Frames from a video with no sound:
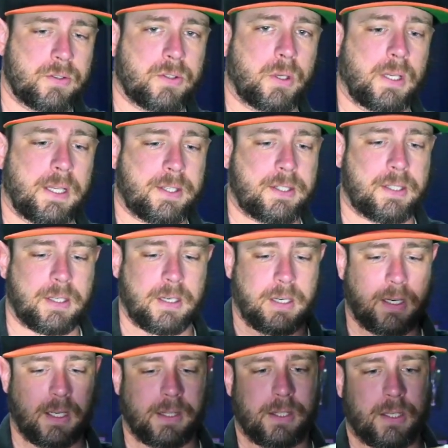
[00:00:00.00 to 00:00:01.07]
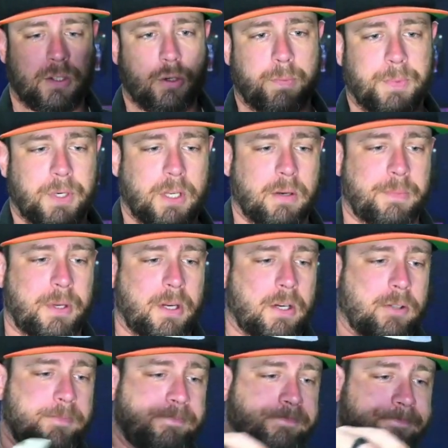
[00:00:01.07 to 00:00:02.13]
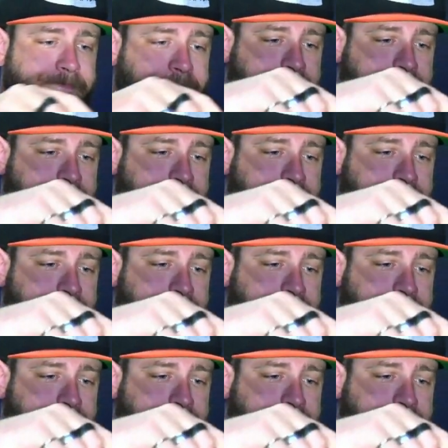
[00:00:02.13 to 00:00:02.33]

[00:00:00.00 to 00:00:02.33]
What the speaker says: So let's get this opened up here